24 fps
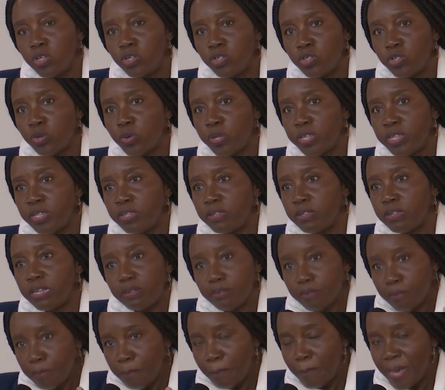So
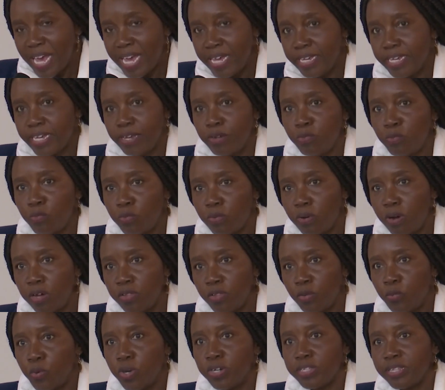in making
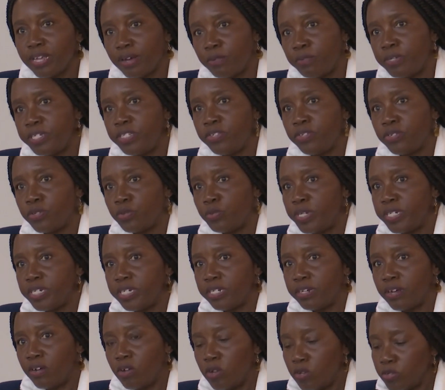the work that we do, we
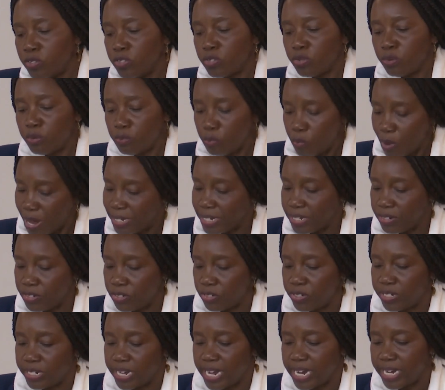can also, while
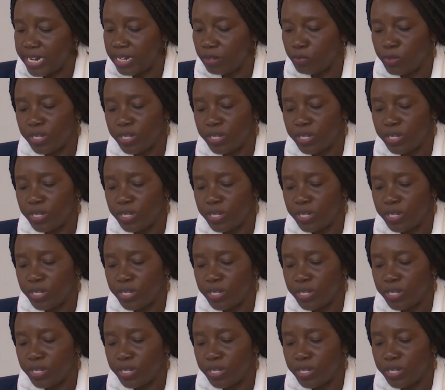entertaining,